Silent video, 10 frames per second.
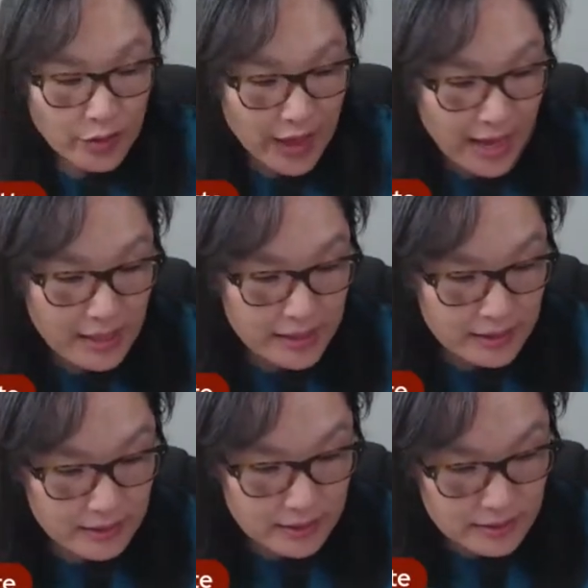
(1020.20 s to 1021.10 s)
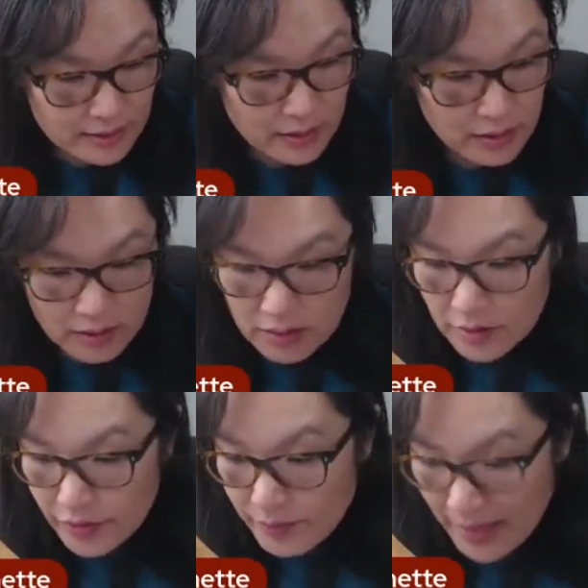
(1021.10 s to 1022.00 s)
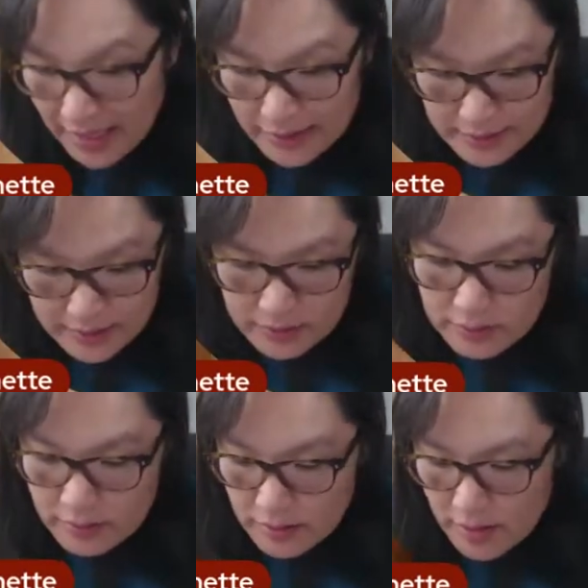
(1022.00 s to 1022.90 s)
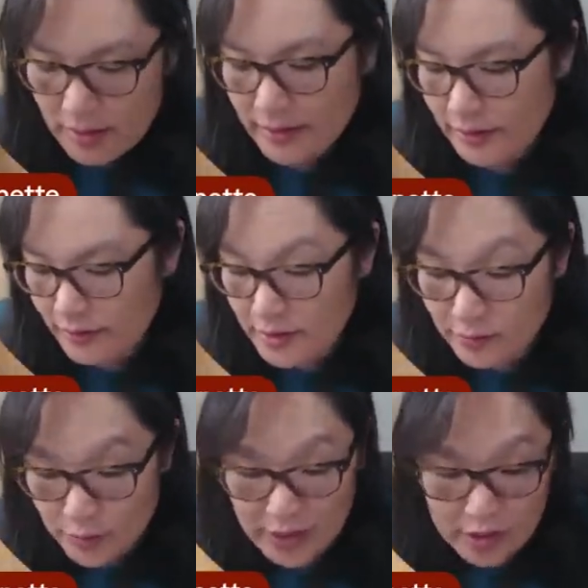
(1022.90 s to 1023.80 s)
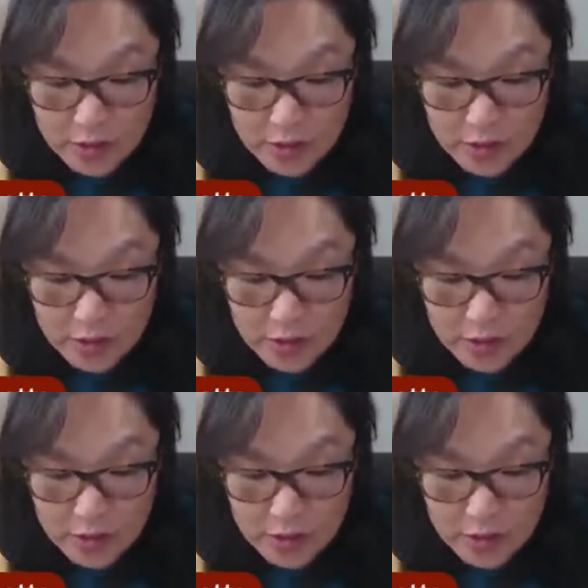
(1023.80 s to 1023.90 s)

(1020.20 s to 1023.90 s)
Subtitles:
that is the maze. It's pretty